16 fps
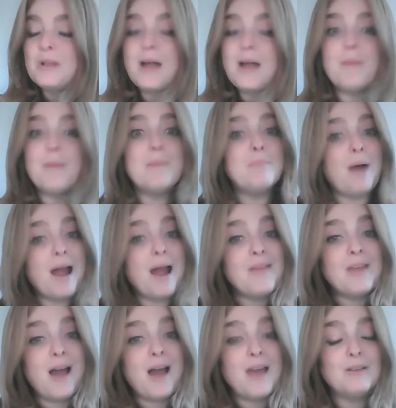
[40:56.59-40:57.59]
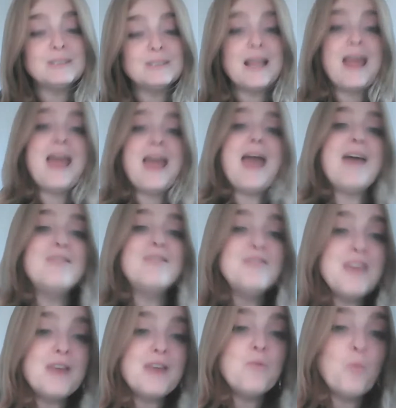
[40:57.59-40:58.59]
would come and buy the idols
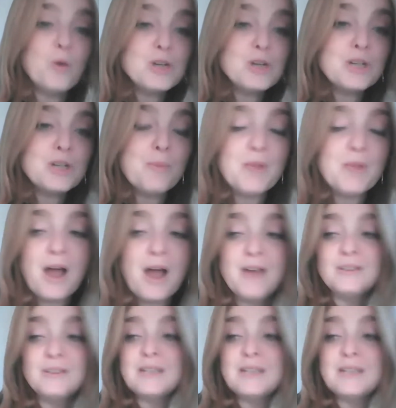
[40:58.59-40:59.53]
and then worship the idols.